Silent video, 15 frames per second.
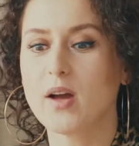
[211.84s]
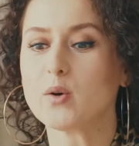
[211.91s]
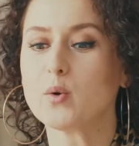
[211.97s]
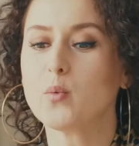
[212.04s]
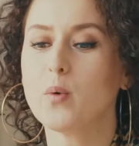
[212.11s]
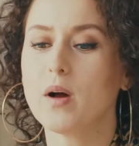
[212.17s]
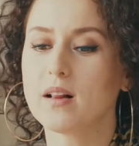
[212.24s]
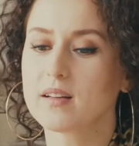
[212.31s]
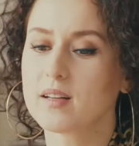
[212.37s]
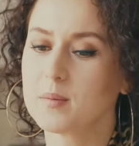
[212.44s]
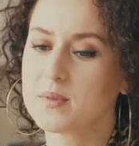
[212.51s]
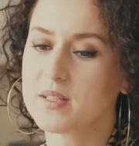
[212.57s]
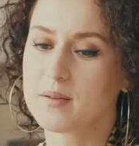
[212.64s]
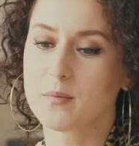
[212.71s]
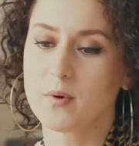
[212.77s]
who
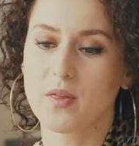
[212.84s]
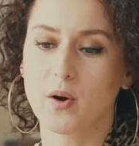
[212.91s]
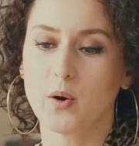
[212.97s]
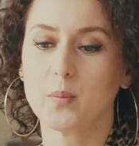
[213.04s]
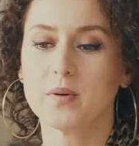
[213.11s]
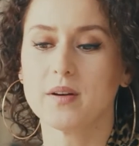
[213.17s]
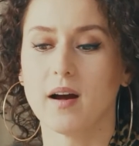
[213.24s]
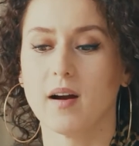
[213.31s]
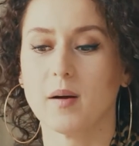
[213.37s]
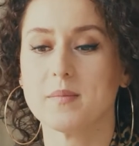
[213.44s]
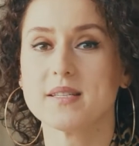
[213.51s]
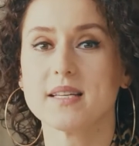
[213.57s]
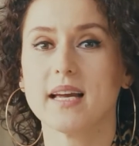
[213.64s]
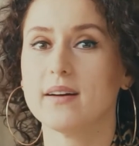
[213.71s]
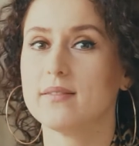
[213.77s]
welcomed him with open
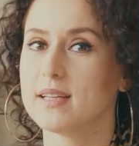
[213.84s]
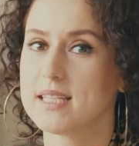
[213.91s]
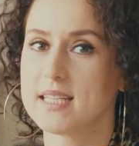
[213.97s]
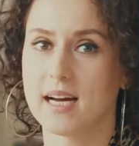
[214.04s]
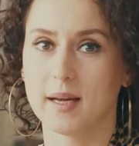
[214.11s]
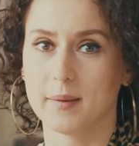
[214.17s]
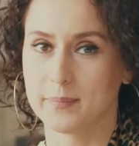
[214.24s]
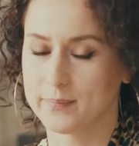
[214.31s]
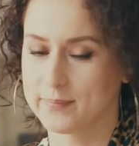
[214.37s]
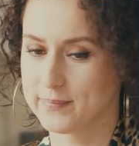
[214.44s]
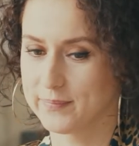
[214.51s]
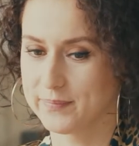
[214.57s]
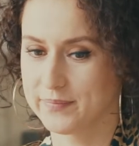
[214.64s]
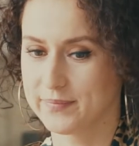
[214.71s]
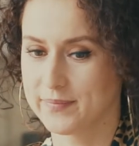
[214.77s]
arms every time.
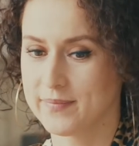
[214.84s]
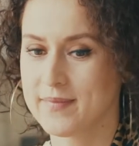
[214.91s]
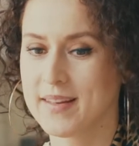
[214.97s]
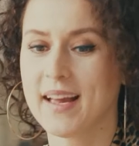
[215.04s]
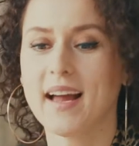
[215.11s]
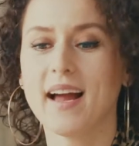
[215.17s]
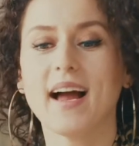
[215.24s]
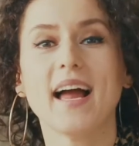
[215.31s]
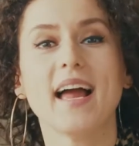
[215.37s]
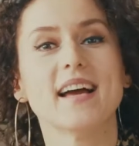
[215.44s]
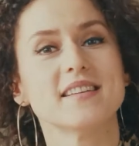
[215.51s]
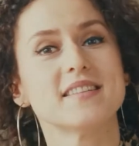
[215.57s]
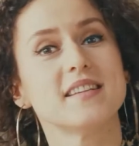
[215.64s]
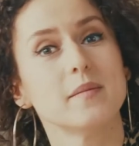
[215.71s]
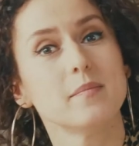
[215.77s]

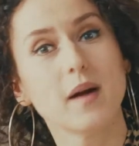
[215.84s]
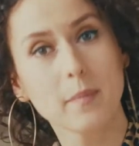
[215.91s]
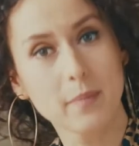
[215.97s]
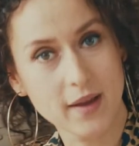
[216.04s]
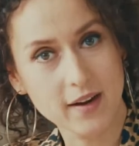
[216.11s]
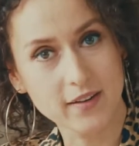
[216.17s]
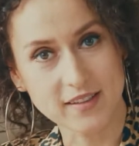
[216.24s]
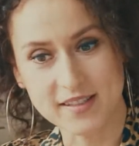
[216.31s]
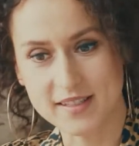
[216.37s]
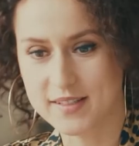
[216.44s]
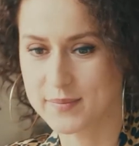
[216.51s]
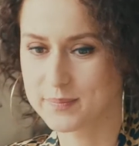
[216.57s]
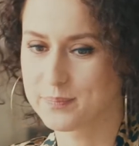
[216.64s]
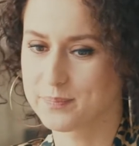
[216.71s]
As did my parents.